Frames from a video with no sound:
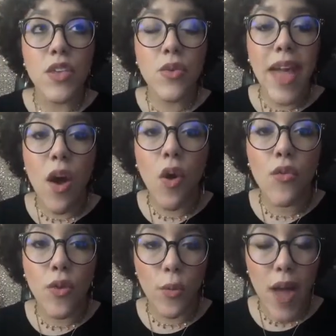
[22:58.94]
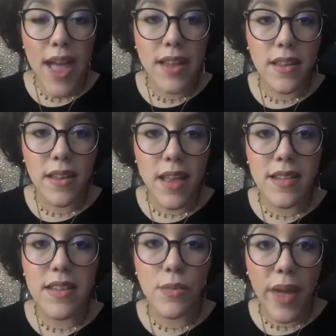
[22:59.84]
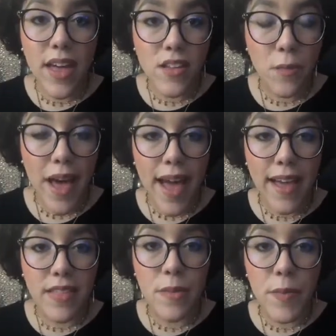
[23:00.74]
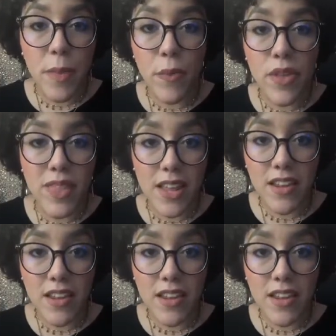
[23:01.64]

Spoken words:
you get overrun and derailed by the people in the